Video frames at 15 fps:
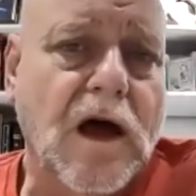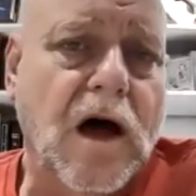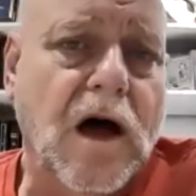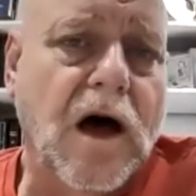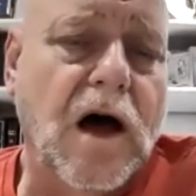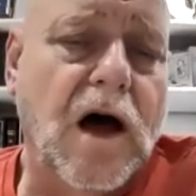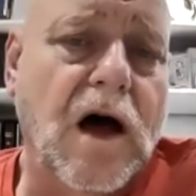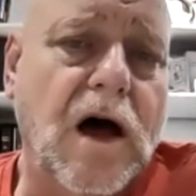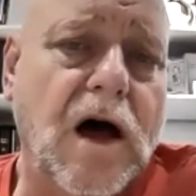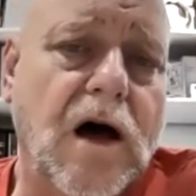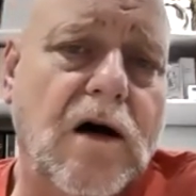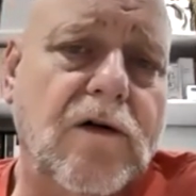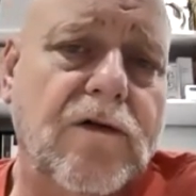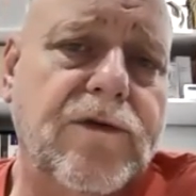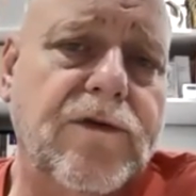
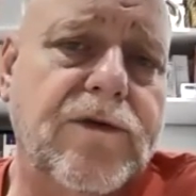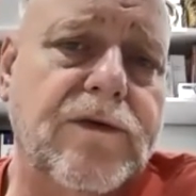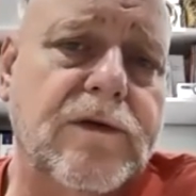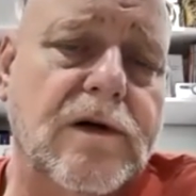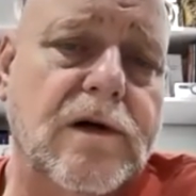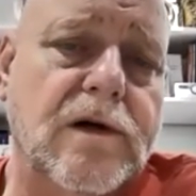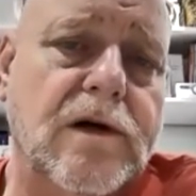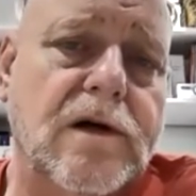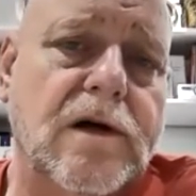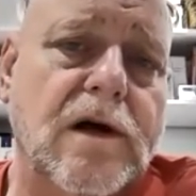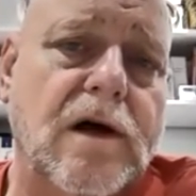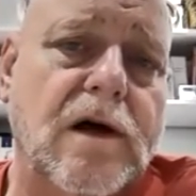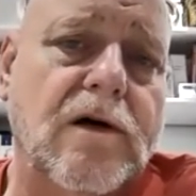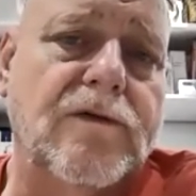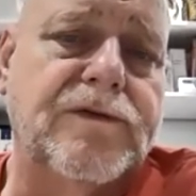of
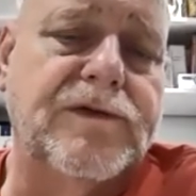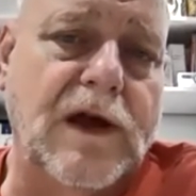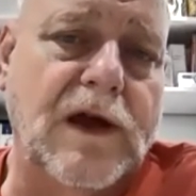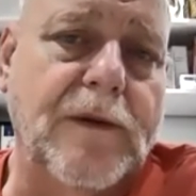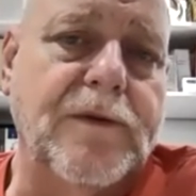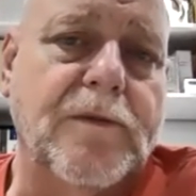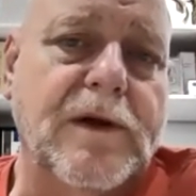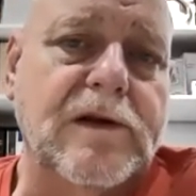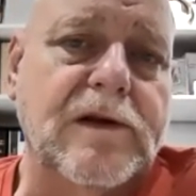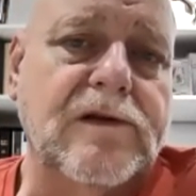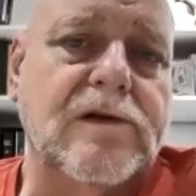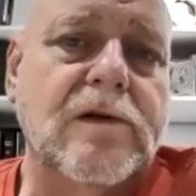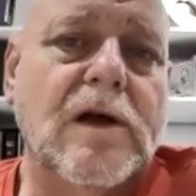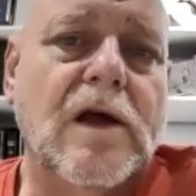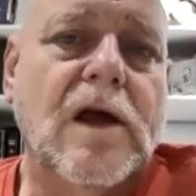
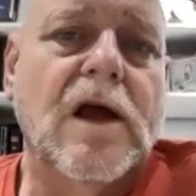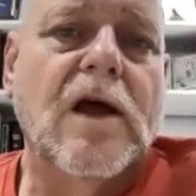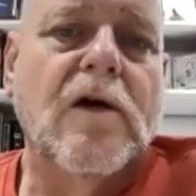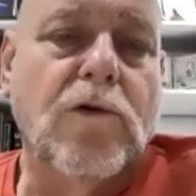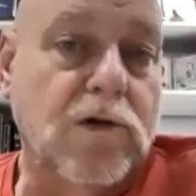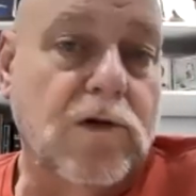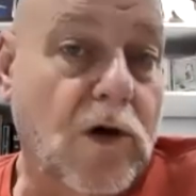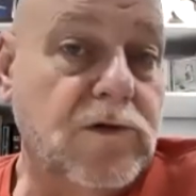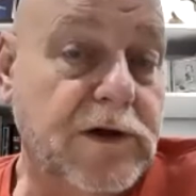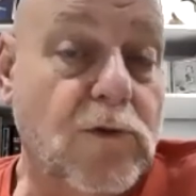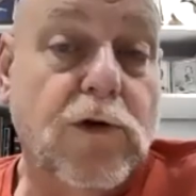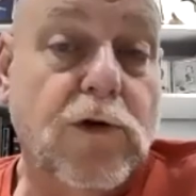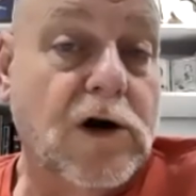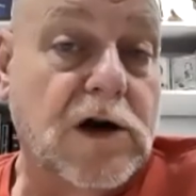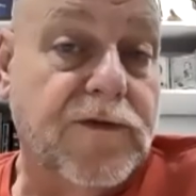temperaments will
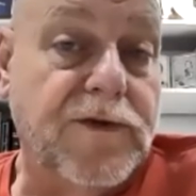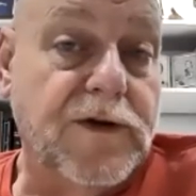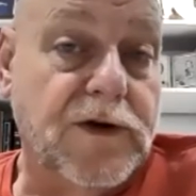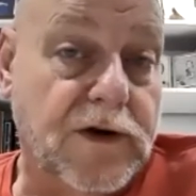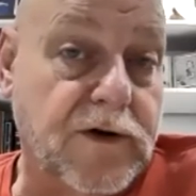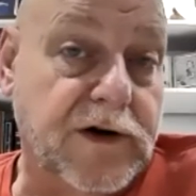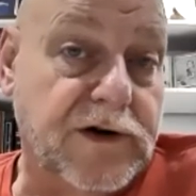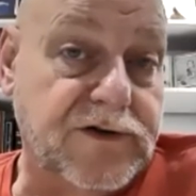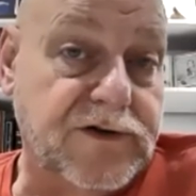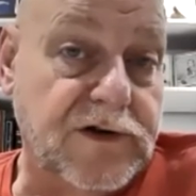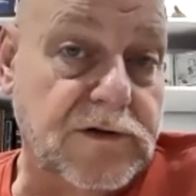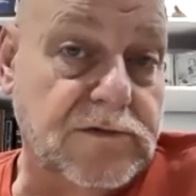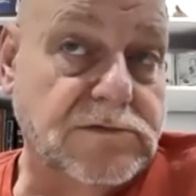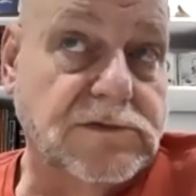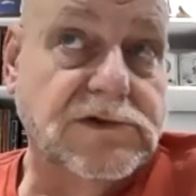only work if you're a
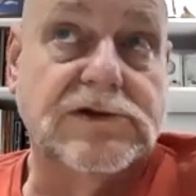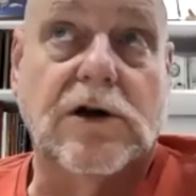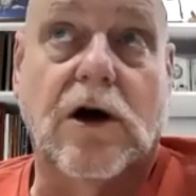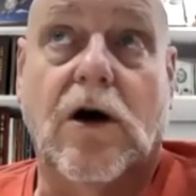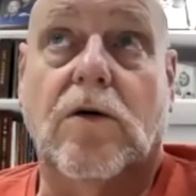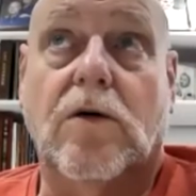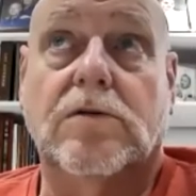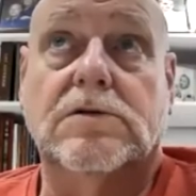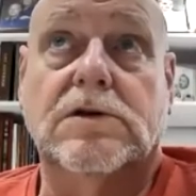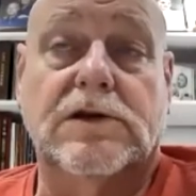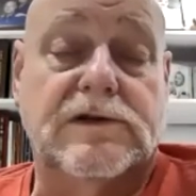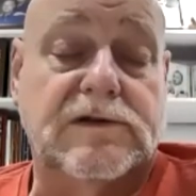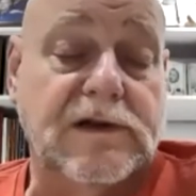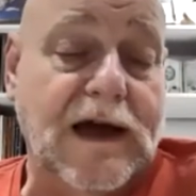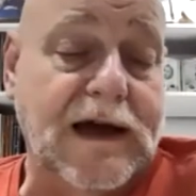Christian. So
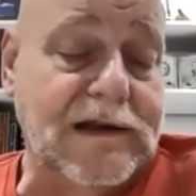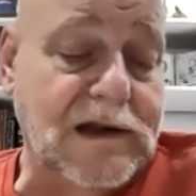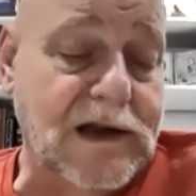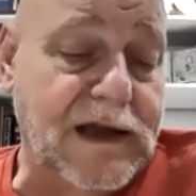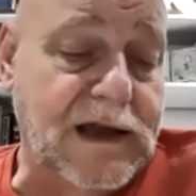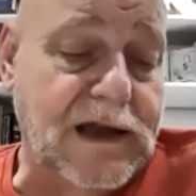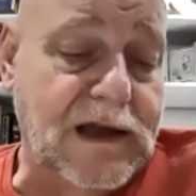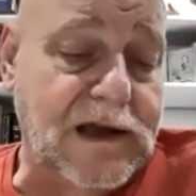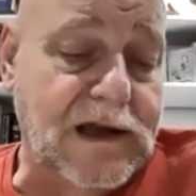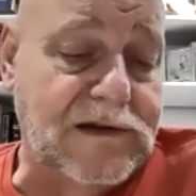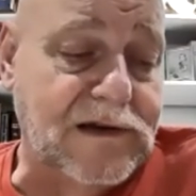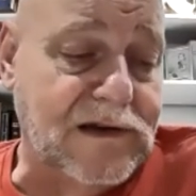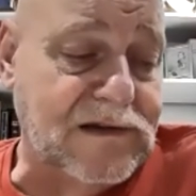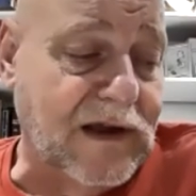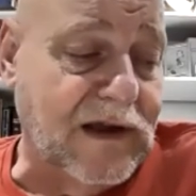it's not like
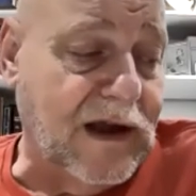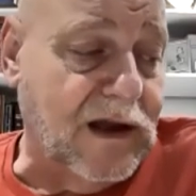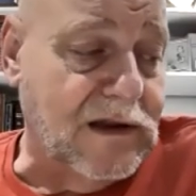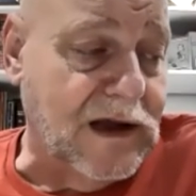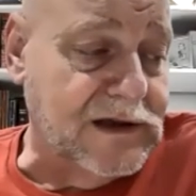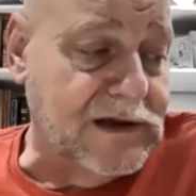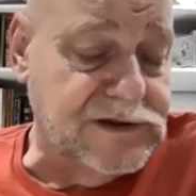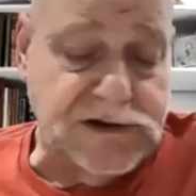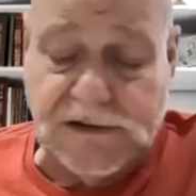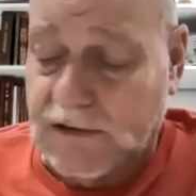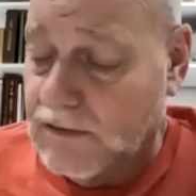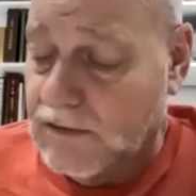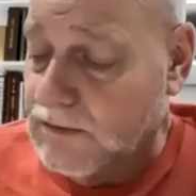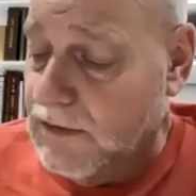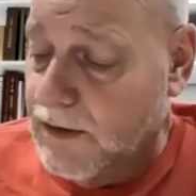it's a
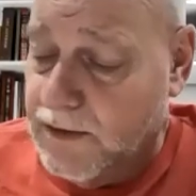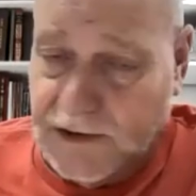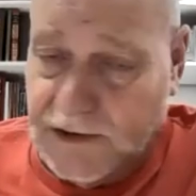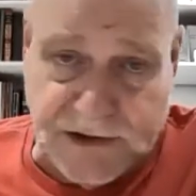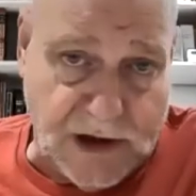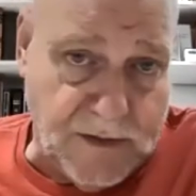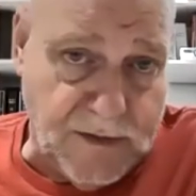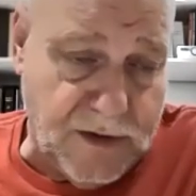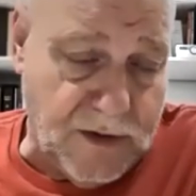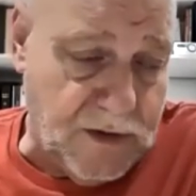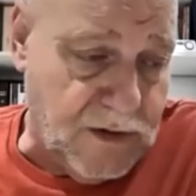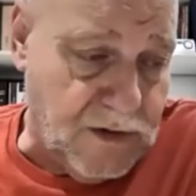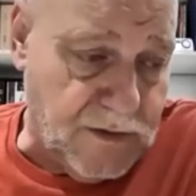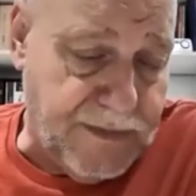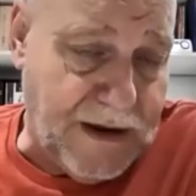psychological mumbo jumbo
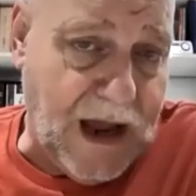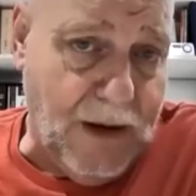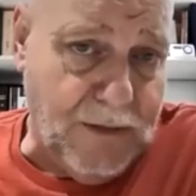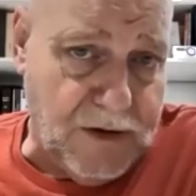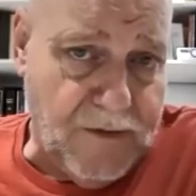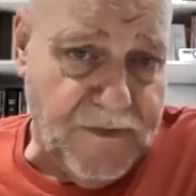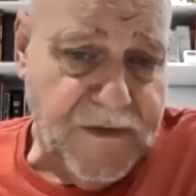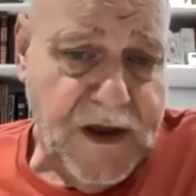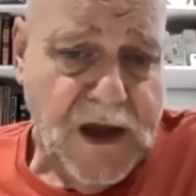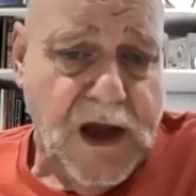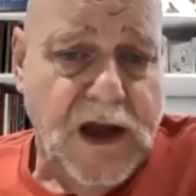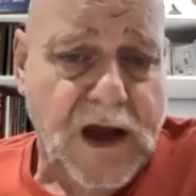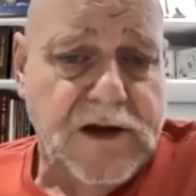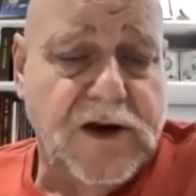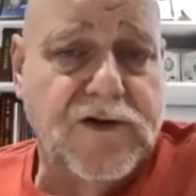or babble
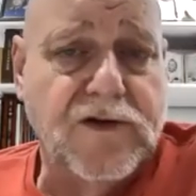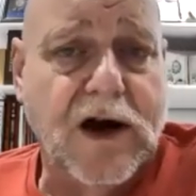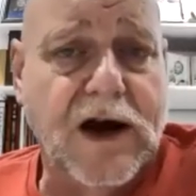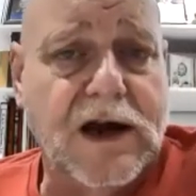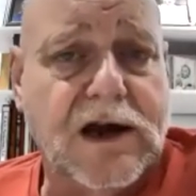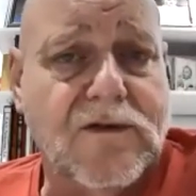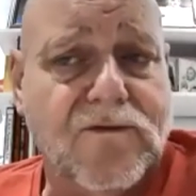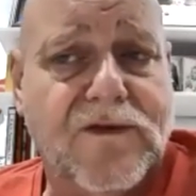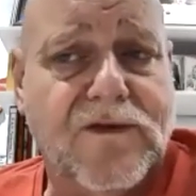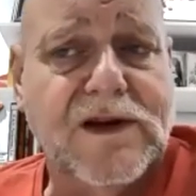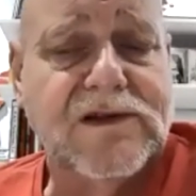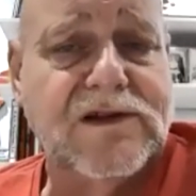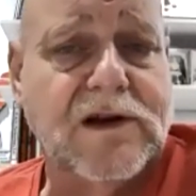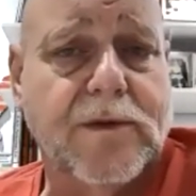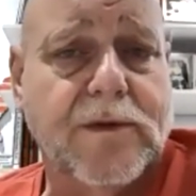to try and
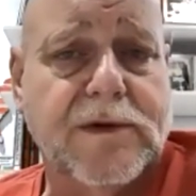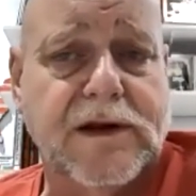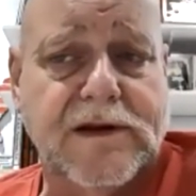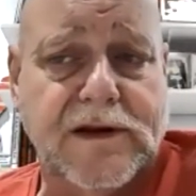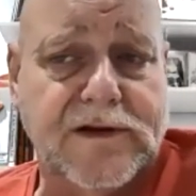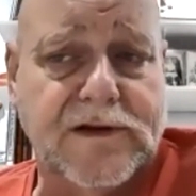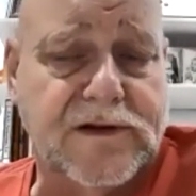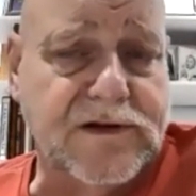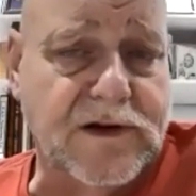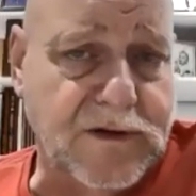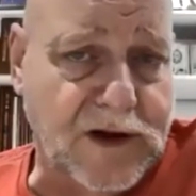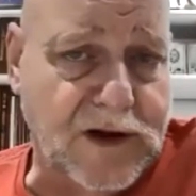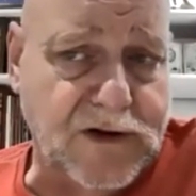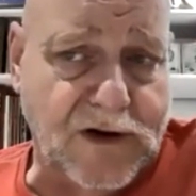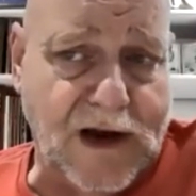convince somebody that they're
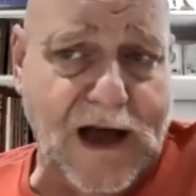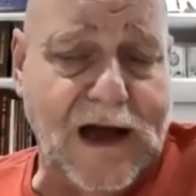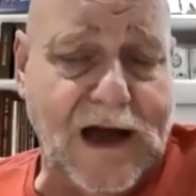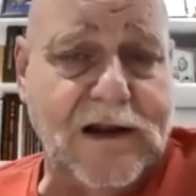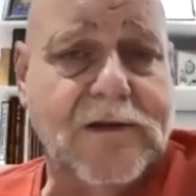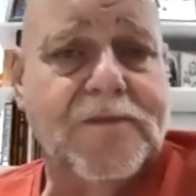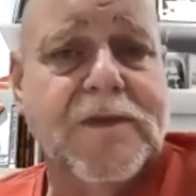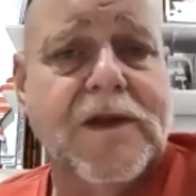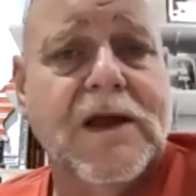something that they're not.